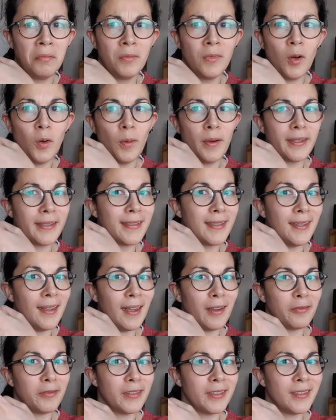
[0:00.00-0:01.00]
Oh, I still
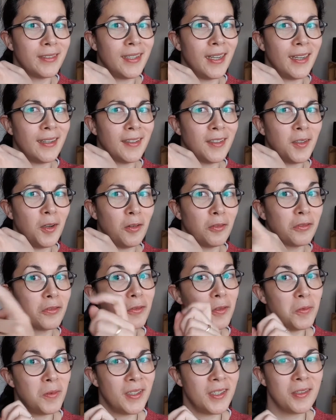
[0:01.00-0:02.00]
haven't taken it off.
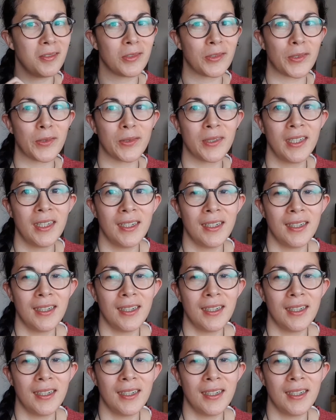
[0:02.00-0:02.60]
For €1,